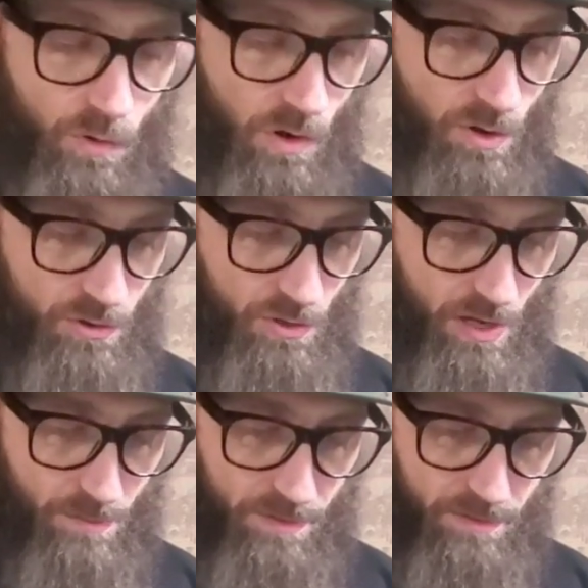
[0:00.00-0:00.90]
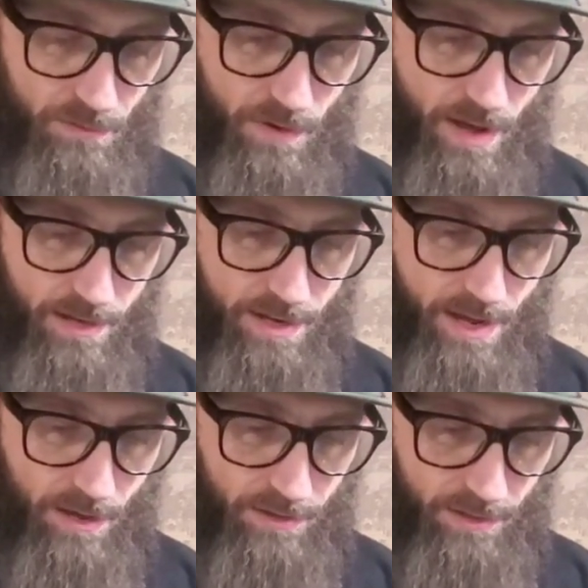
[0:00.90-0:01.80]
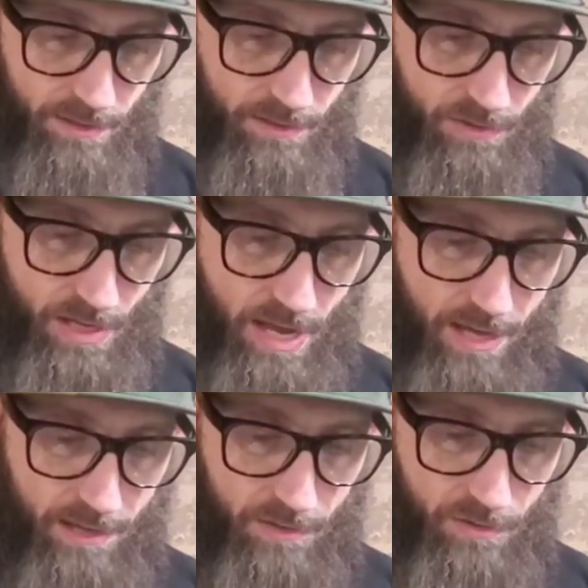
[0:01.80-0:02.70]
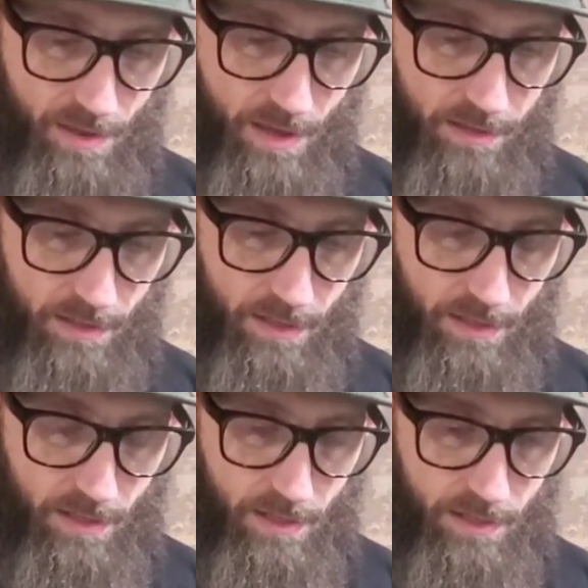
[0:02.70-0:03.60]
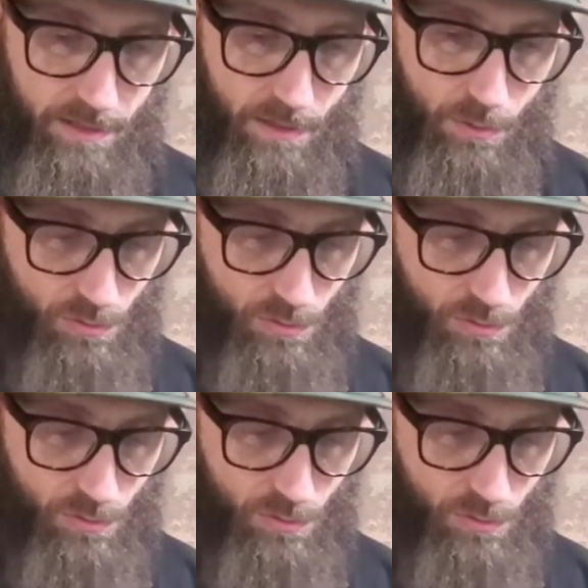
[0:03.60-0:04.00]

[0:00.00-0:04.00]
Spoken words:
we're also coming to find out in science that, you